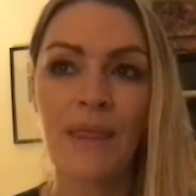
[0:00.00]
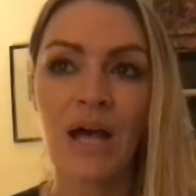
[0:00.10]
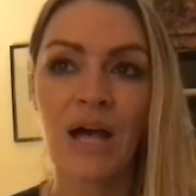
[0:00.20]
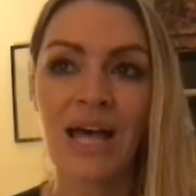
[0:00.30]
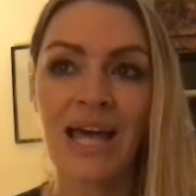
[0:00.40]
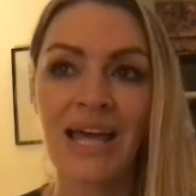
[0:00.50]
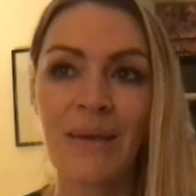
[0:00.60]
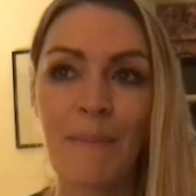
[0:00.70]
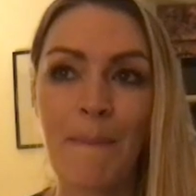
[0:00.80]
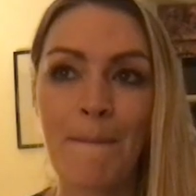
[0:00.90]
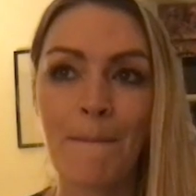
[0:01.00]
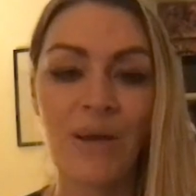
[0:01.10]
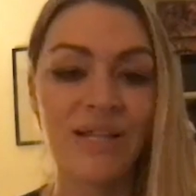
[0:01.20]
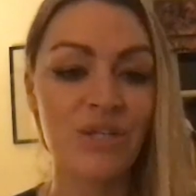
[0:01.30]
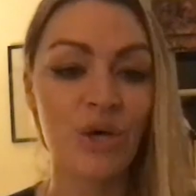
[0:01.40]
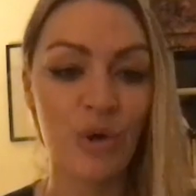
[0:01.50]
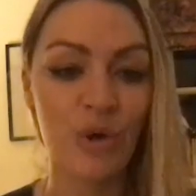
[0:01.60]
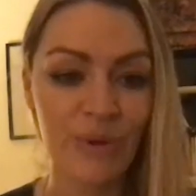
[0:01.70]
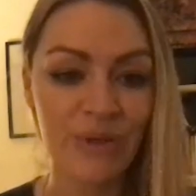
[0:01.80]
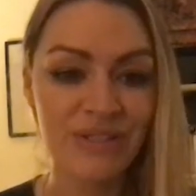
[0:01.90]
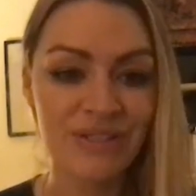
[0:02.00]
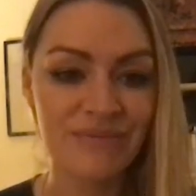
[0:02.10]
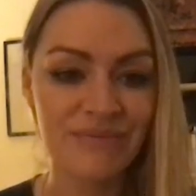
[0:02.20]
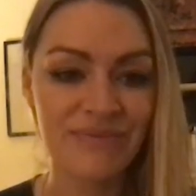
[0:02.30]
I went to Ubud.